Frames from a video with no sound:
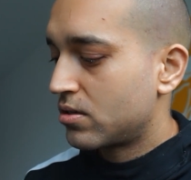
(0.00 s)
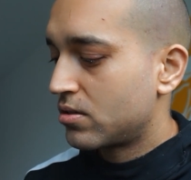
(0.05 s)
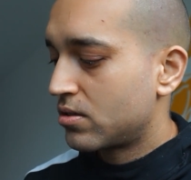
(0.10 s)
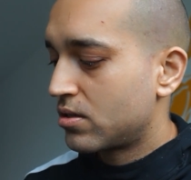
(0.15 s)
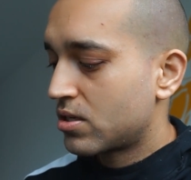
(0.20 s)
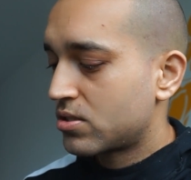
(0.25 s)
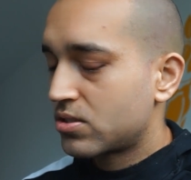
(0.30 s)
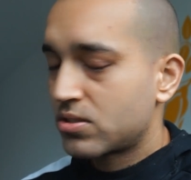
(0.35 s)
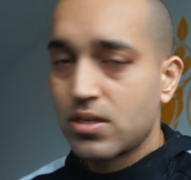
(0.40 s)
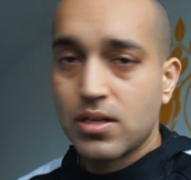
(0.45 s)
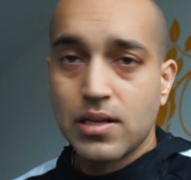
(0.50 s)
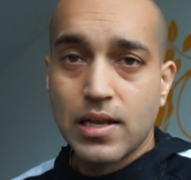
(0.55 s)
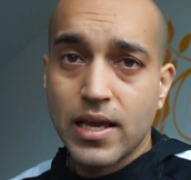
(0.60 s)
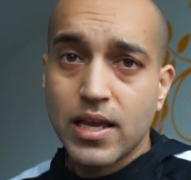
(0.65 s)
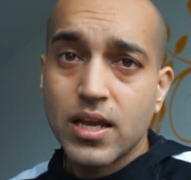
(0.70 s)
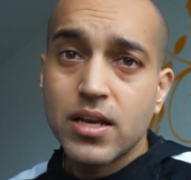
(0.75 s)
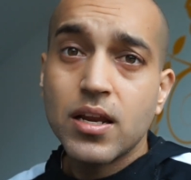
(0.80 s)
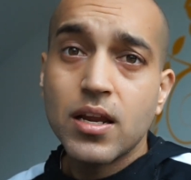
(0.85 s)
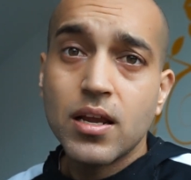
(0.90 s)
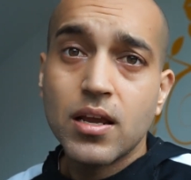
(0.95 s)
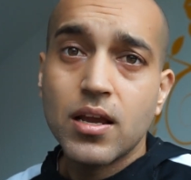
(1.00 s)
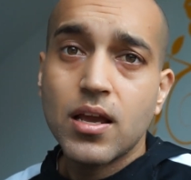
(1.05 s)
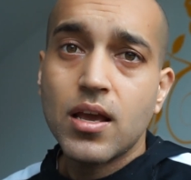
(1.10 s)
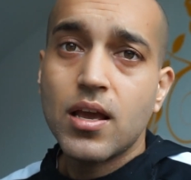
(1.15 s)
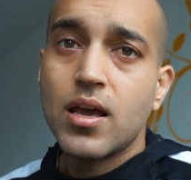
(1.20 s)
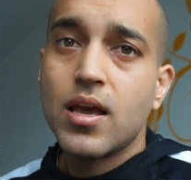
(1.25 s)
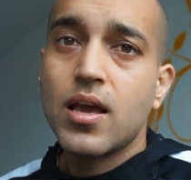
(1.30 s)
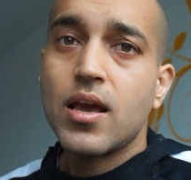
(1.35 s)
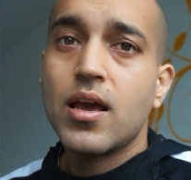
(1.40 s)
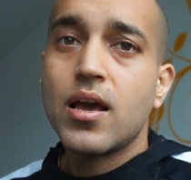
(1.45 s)
just lay
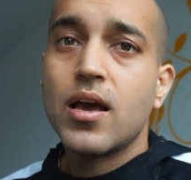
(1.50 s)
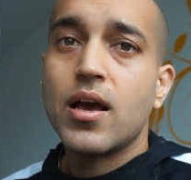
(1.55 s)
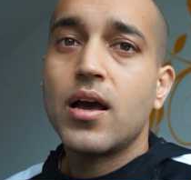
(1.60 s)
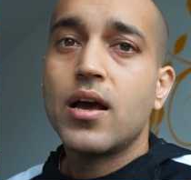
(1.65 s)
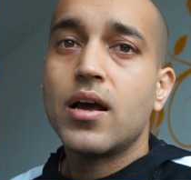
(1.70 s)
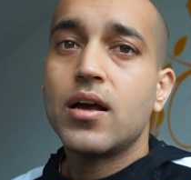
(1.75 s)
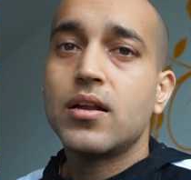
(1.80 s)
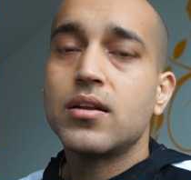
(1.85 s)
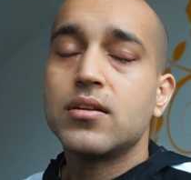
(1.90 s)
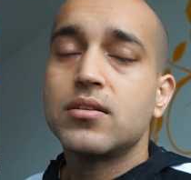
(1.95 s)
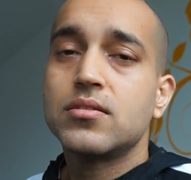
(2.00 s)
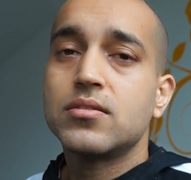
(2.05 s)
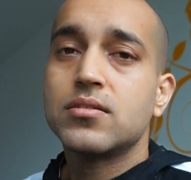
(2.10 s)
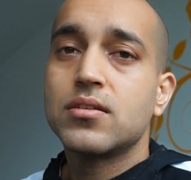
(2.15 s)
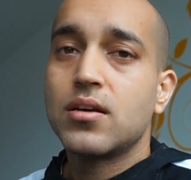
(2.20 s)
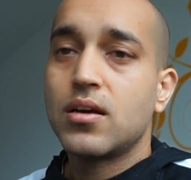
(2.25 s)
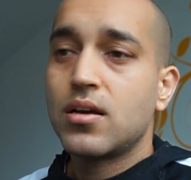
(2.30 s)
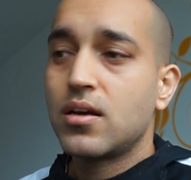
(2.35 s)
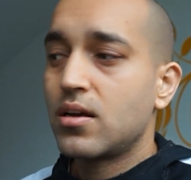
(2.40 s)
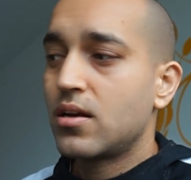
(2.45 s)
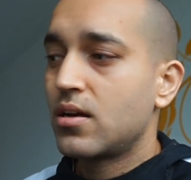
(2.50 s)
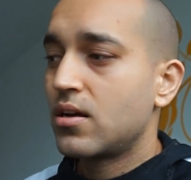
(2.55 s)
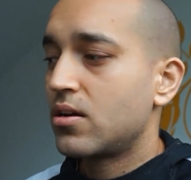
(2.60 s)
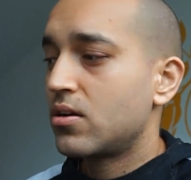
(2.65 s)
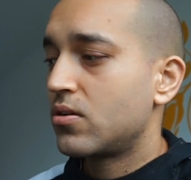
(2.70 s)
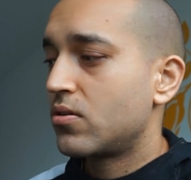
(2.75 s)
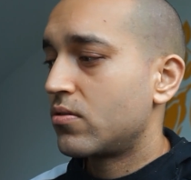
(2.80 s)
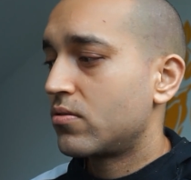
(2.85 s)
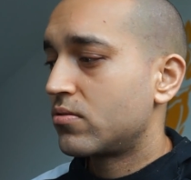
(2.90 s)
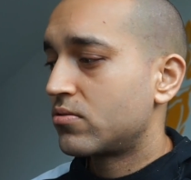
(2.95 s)
and
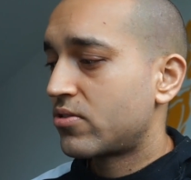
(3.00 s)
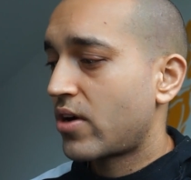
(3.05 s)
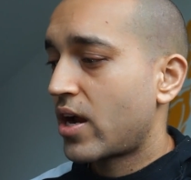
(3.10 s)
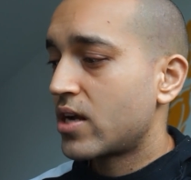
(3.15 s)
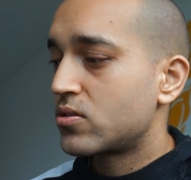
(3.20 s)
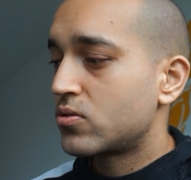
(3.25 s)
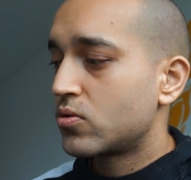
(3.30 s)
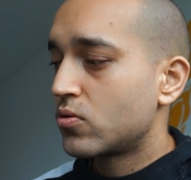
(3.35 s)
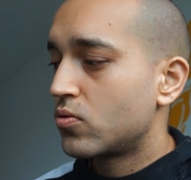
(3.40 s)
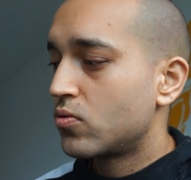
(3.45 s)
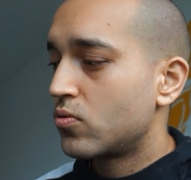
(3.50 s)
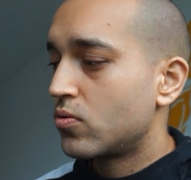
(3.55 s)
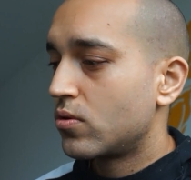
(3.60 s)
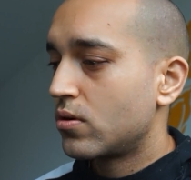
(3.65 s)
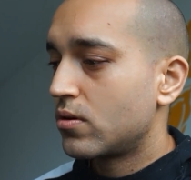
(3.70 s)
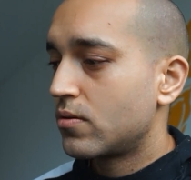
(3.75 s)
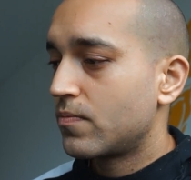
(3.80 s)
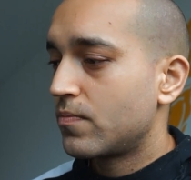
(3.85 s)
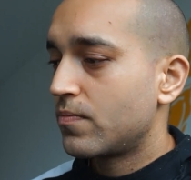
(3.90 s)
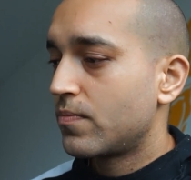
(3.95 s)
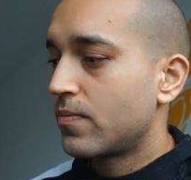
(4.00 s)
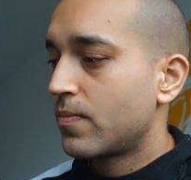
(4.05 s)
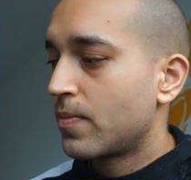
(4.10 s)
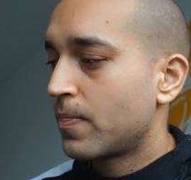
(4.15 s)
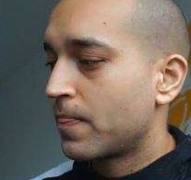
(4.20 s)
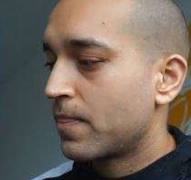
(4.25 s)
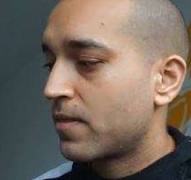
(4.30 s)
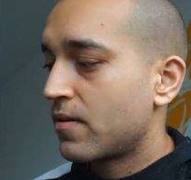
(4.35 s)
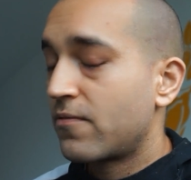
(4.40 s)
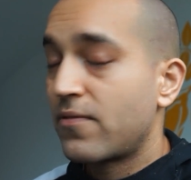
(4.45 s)
try to
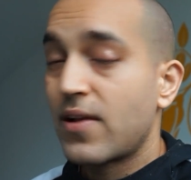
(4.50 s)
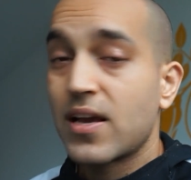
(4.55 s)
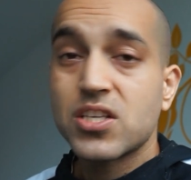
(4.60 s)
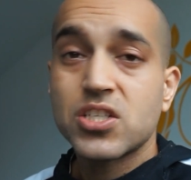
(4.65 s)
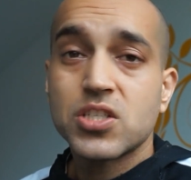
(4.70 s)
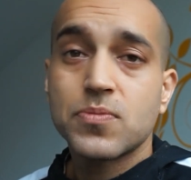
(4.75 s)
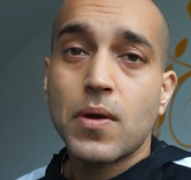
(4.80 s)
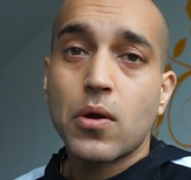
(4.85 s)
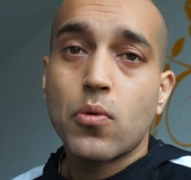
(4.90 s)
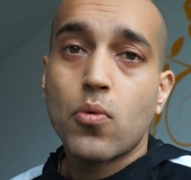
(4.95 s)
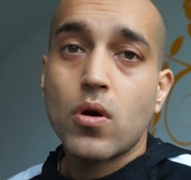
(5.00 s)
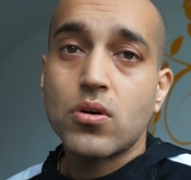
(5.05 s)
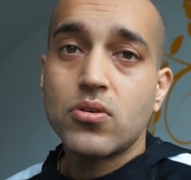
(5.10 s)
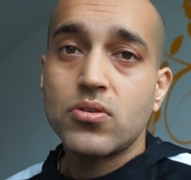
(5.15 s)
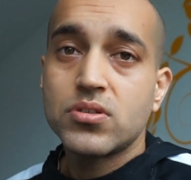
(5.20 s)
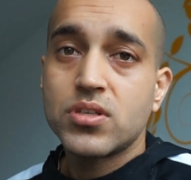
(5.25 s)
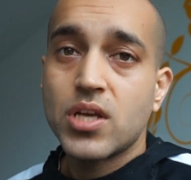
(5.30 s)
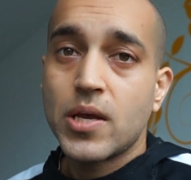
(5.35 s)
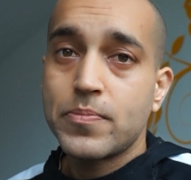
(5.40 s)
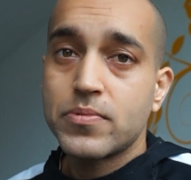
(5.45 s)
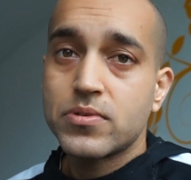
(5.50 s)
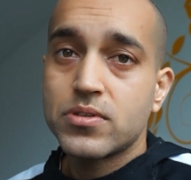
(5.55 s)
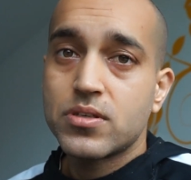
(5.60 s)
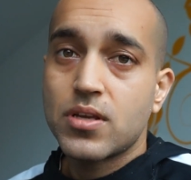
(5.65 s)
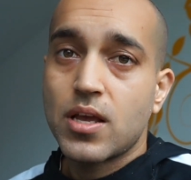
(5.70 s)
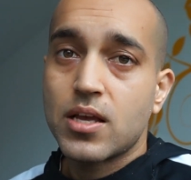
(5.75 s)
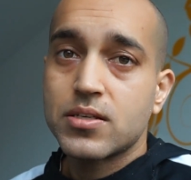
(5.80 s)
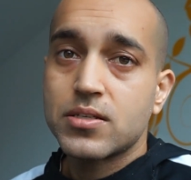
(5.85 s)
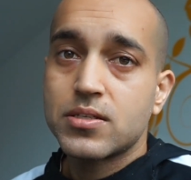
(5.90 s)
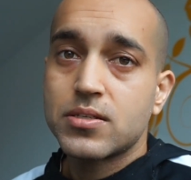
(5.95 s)
flex my
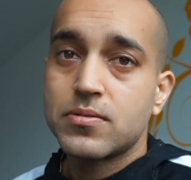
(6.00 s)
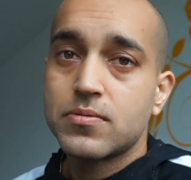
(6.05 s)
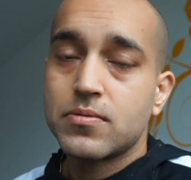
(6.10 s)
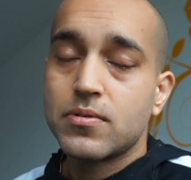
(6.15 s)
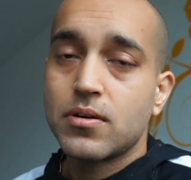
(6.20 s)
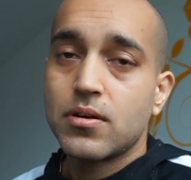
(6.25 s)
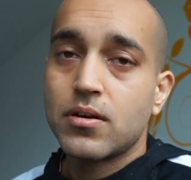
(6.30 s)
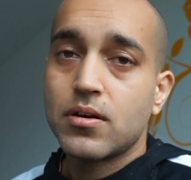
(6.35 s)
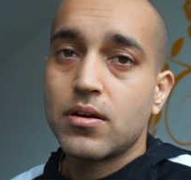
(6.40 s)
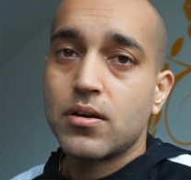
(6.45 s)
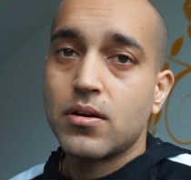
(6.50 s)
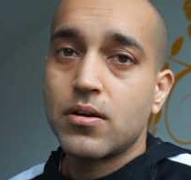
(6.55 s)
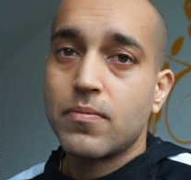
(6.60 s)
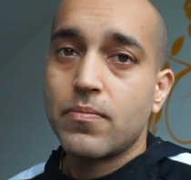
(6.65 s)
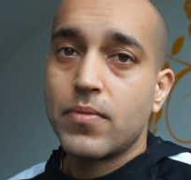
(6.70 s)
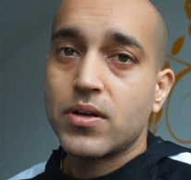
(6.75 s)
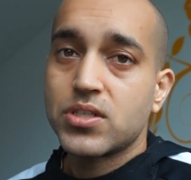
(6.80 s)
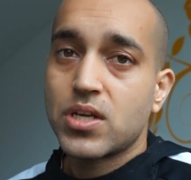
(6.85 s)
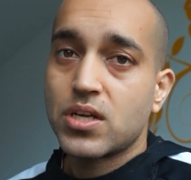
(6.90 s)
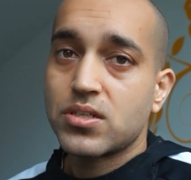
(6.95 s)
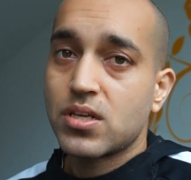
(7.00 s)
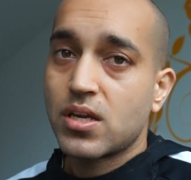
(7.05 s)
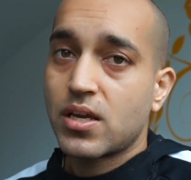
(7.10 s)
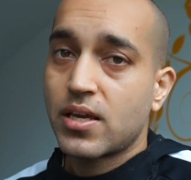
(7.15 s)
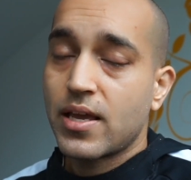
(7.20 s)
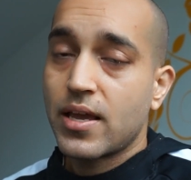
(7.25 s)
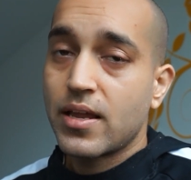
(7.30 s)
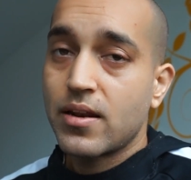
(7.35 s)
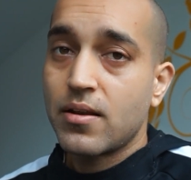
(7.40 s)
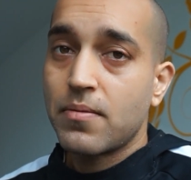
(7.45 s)
quadriceps as much as I
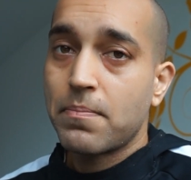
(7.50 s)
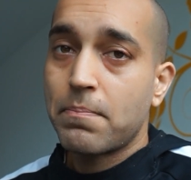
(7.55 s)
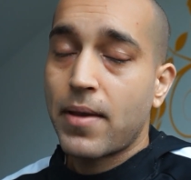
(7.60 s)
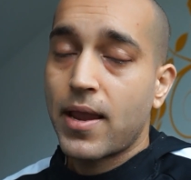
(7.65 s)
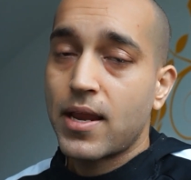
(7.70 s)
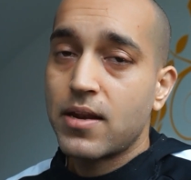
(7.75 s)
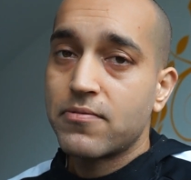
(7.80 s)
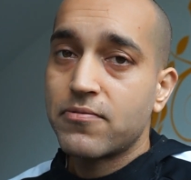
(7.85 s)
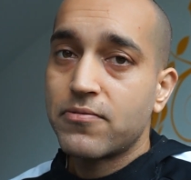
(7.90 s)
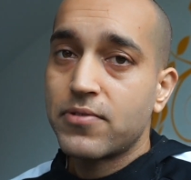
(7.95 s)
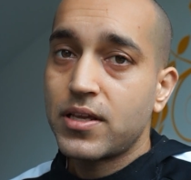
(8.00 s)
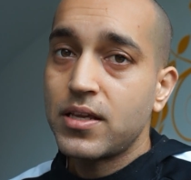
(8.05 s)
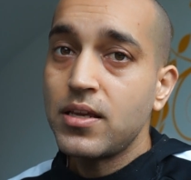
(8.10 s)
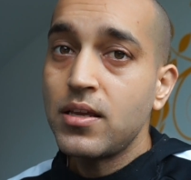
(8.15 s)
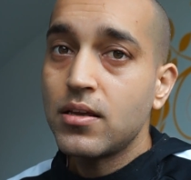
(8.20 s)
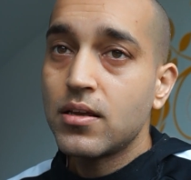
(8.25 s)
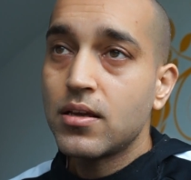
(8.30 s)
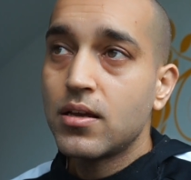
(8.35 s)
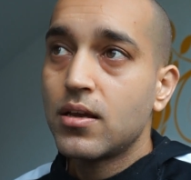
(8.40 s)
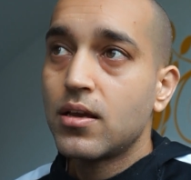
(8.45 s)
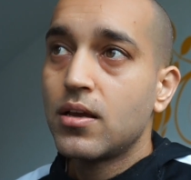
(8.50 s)
can, pain-free.